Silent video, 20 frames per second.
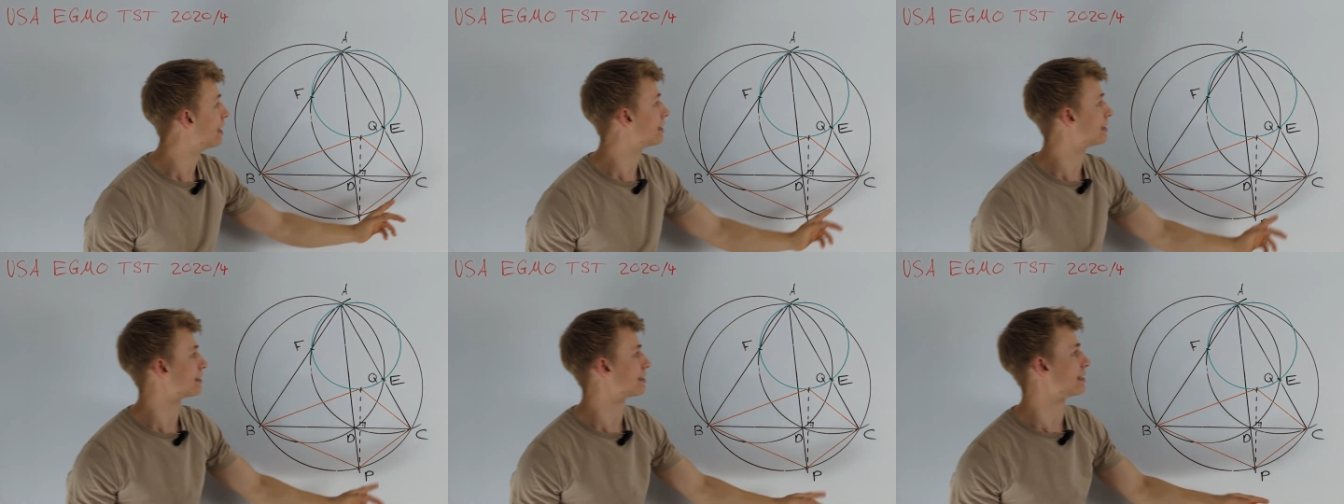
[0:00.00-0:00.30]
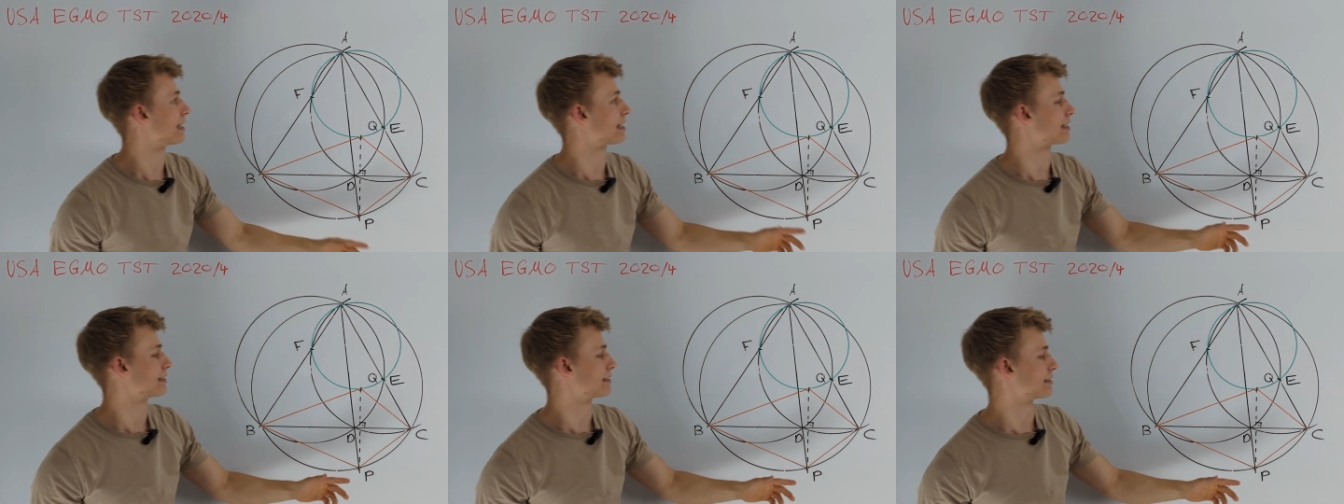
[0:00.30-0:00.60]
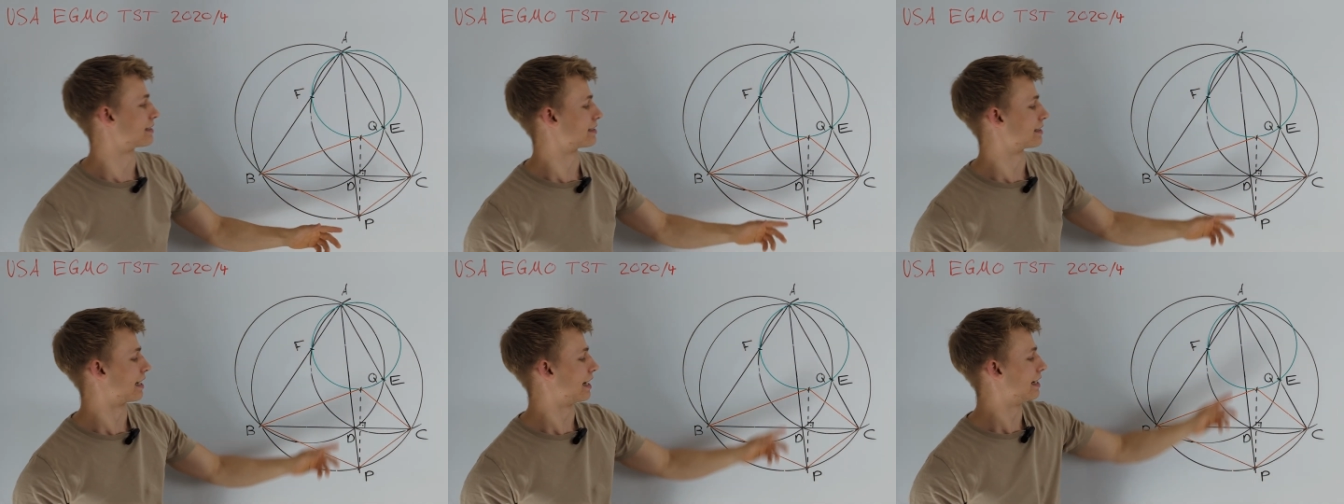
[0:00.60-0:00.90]

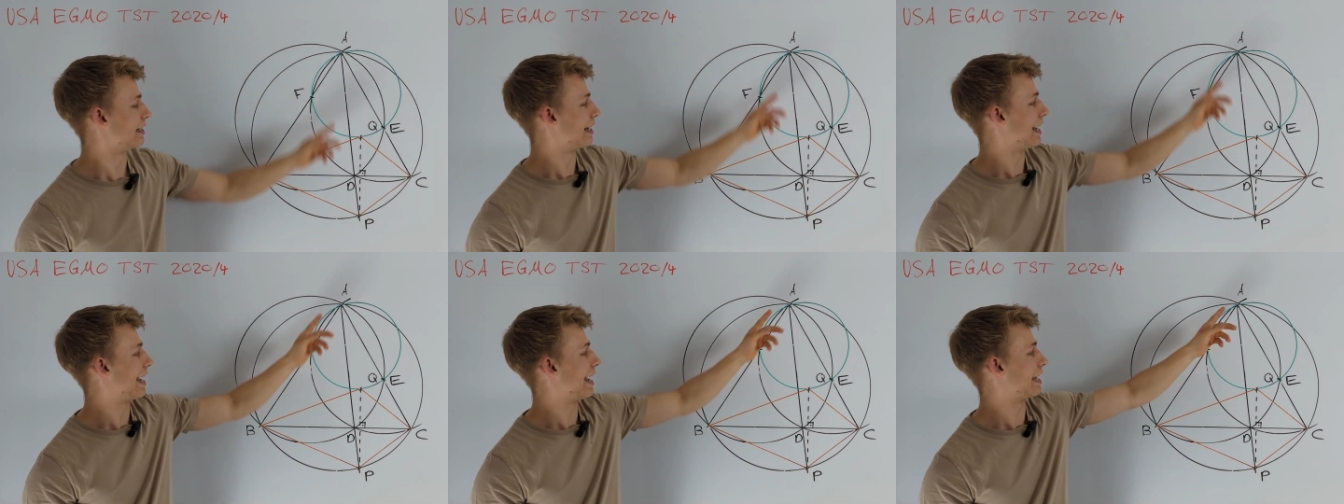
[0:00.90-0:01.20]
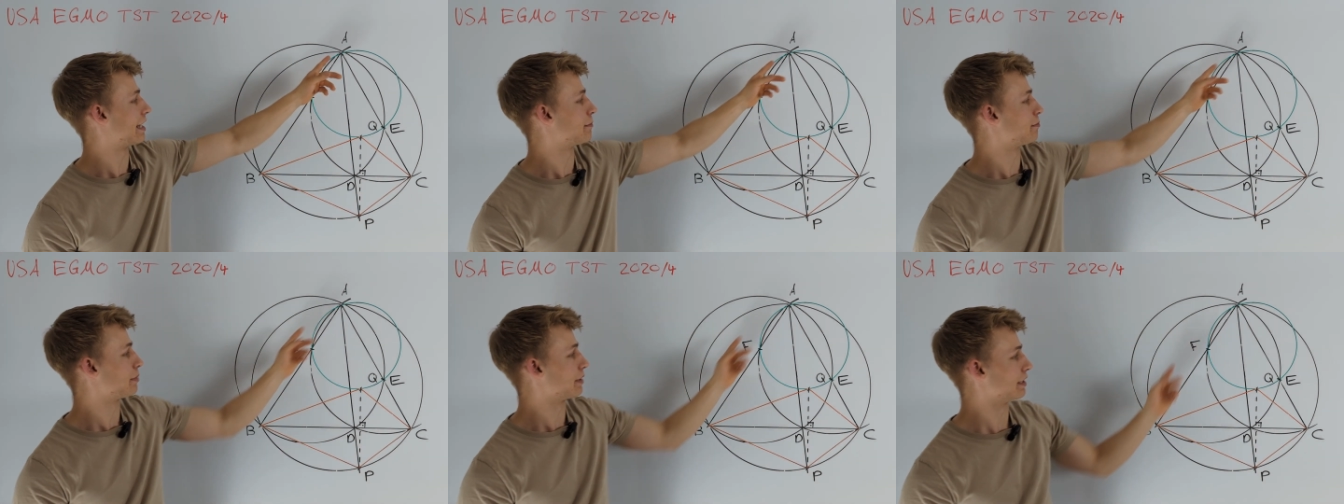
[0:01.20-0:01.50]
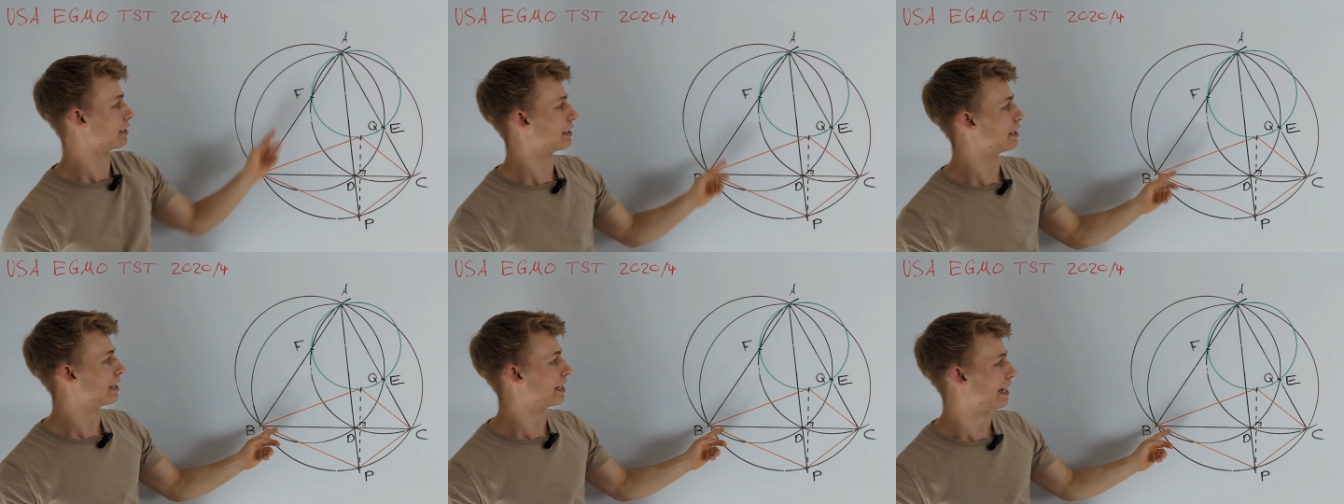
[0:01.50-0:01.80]
intersects the side
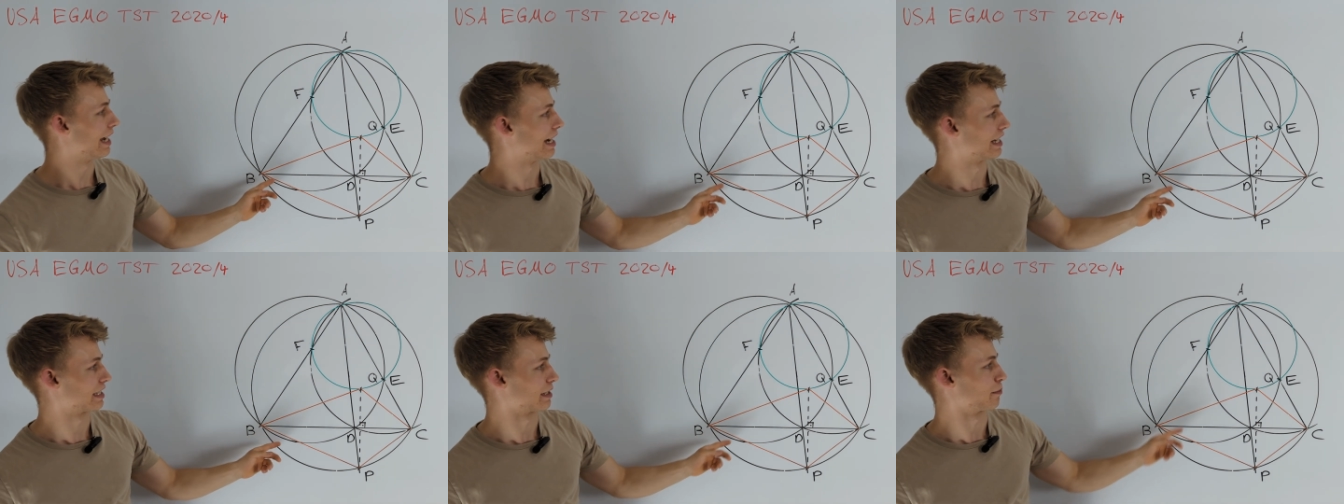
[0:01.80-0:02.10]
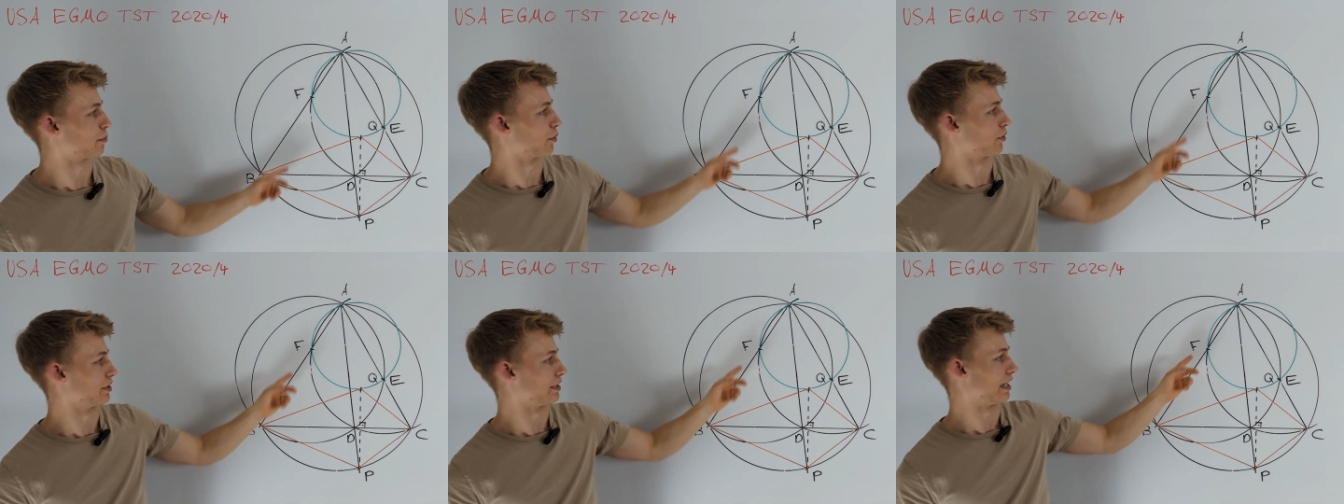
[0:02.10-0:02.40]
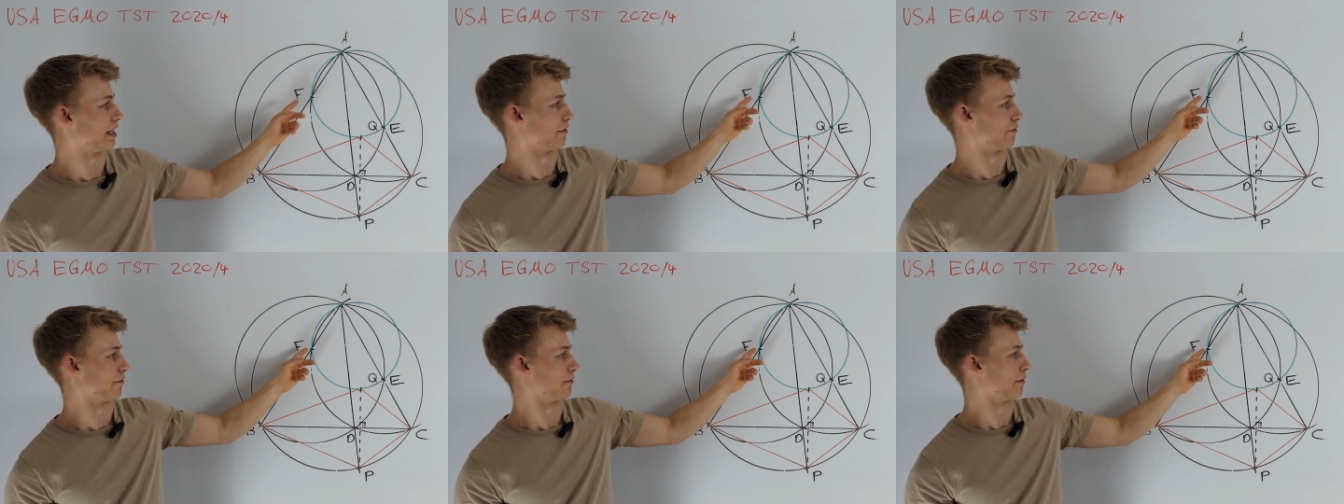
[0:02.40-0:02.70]
AB at a
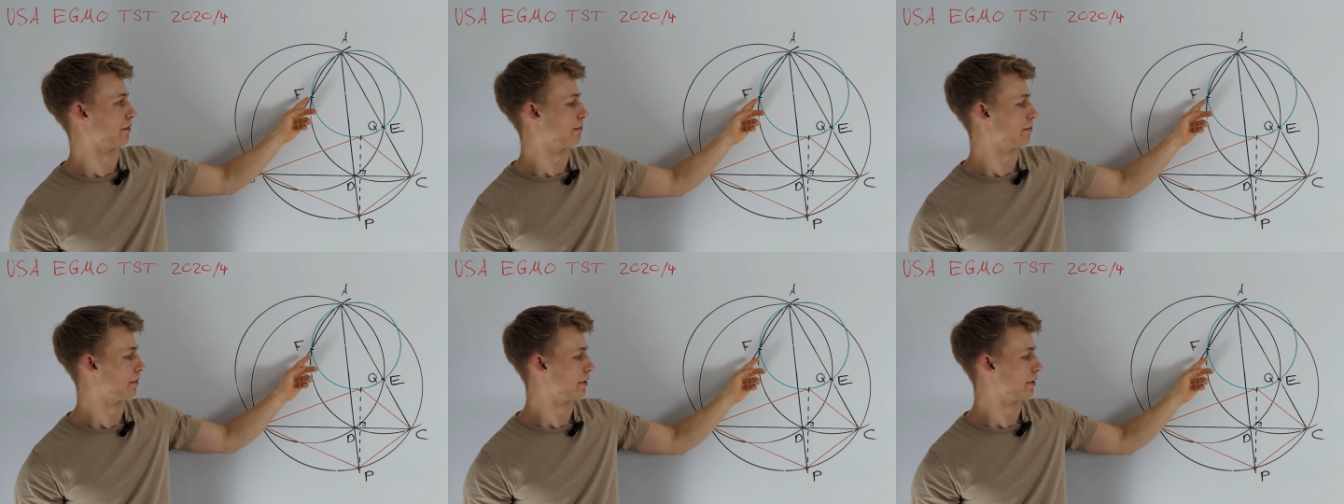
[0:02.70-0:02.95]
point F.